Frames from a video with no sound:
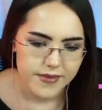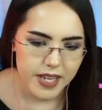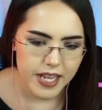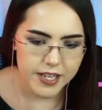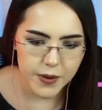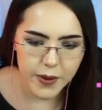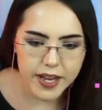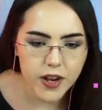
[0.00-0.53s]

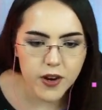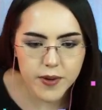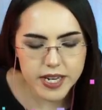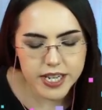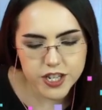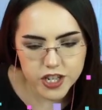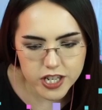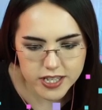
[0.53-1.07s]
I know I
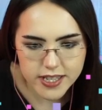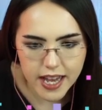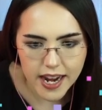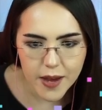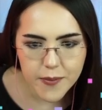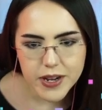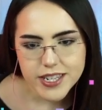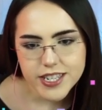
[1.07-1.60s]
already just said
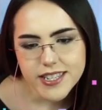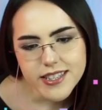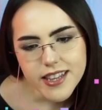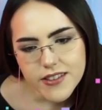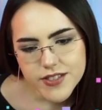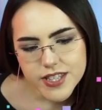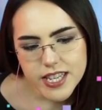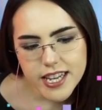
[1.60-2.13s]
it, but I just
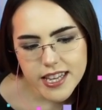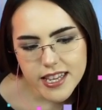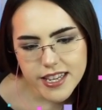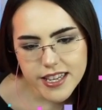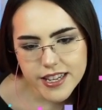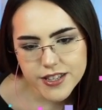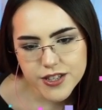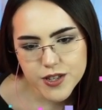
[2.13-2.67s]
love seeing the
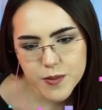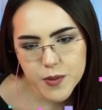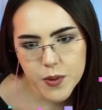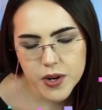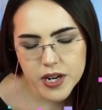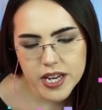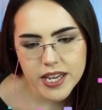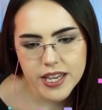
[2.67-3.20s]
kids
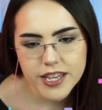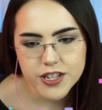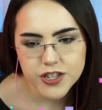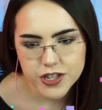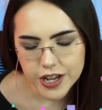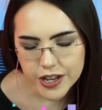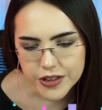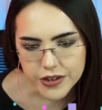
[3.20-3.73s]
supporting
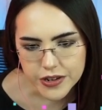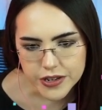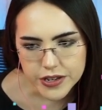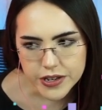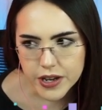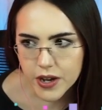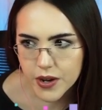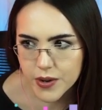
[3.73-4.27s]
each other,
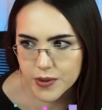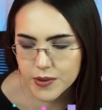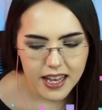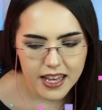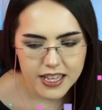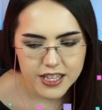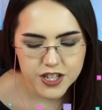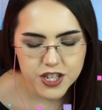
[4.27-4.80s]

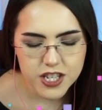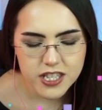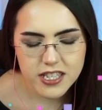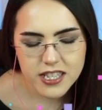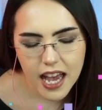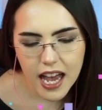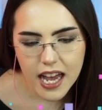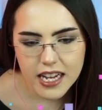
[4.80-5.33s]
It's just
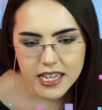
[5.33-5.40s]
sad